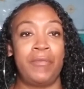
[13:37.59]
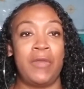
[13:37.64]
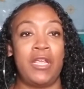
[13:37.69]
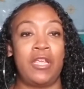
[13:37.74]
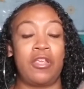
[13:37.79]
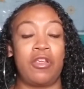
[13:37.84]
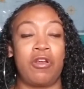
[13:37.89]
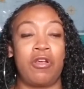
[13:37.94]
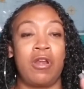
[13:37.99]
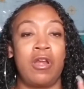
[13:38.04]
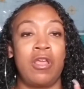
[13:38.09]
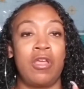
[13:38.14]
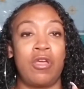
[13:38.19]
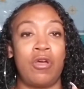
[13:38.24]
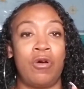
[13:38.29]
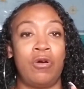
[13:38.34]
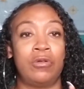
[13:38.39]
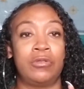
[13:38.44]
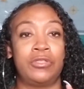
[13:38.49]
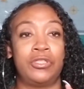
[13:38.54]
you're going to
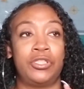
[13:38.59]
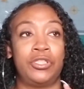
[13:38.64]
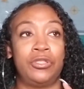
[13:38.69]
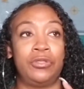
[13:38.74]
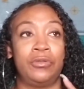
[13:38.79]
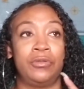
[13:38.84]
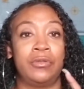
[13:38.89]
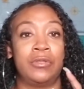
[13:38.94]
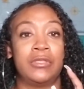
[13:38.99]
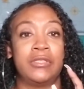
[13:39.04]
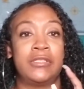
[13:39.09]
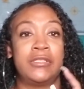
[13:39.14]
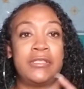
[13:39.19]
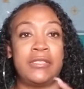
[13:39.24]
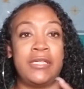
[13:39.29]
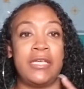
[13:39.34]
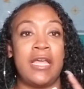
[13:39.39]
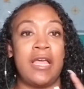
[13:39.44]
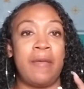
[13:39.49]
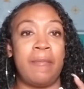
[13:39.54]
go to
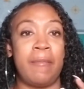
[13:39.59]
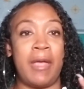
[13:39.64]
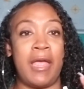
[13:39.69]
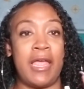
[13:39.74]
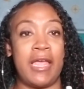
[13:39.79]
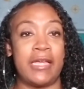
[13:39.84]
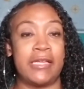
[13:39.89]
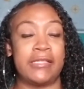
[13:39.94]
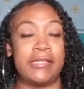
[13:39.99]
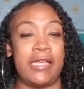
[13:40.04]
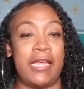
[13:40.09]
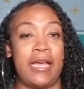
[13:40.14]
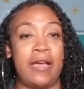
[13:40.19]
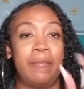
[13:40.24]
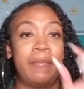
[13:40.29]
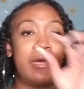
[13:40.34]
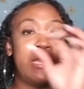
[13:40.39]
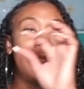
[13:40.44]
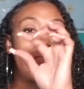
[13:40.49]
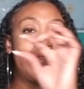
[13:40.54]
CMA
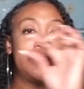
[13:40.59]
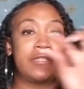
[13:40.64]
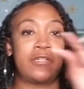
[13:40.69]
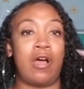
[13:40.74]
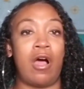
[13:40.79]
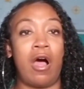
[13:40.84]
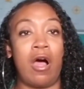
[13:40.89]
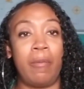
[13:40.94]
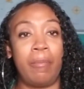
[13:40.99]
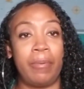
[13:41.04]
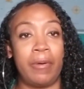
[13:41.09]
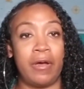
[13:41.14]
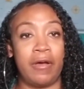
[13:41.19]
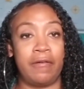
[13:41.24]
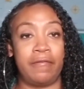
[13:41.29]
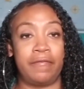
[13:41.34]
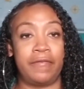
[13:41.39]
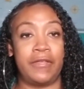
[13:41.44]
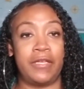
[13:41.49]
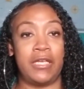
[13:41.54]
exam at the top
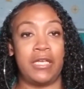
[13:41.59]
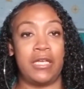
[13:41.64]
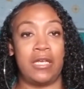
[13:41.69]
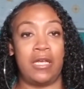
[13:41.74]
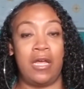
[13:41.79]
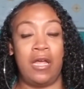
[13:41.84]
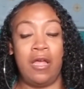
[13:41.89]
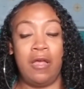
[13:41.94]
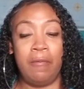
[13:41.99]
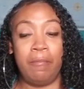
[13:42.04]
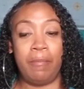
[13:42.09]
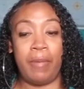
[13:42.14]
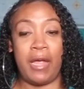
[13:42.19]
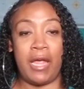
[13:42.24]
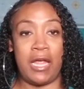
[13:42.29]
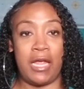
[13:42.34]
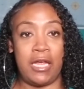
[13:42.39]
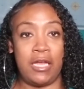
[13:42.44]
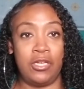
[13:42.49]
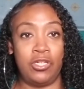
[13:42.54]
of the
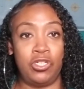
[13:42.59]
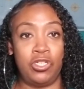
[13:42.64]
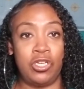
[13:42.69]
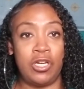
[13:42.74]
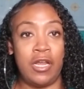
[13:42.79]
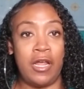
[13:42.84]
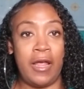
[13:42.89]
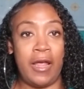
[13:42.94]
page,